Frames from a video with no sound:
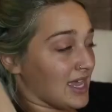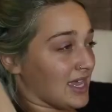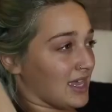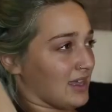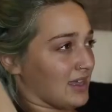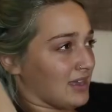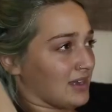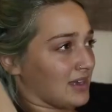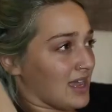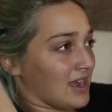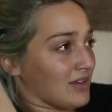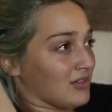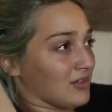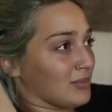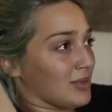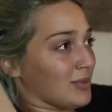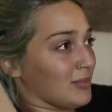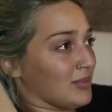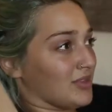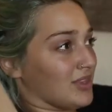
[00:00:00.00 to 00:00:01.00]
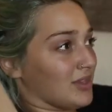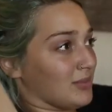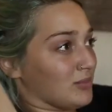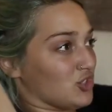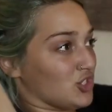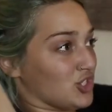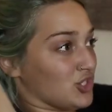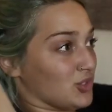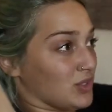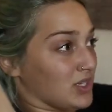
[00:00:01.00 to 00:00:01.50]
And I remember them
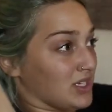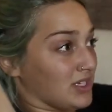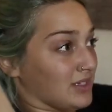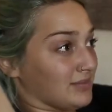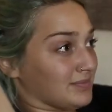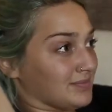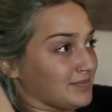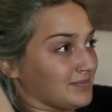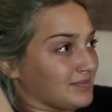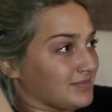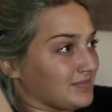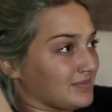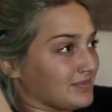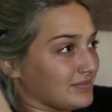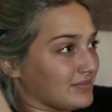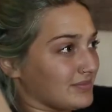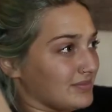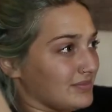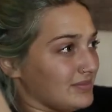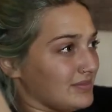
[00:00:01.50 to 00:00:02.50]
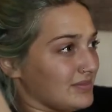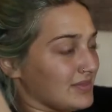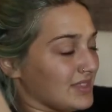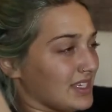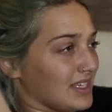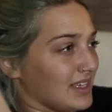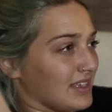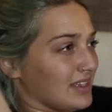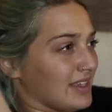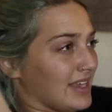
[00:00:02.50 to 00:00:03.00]
shooting,
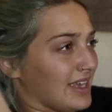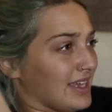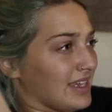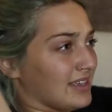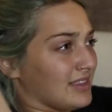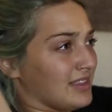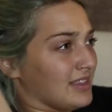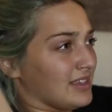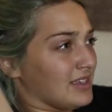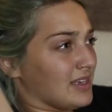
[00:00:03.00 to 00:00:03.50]
like, the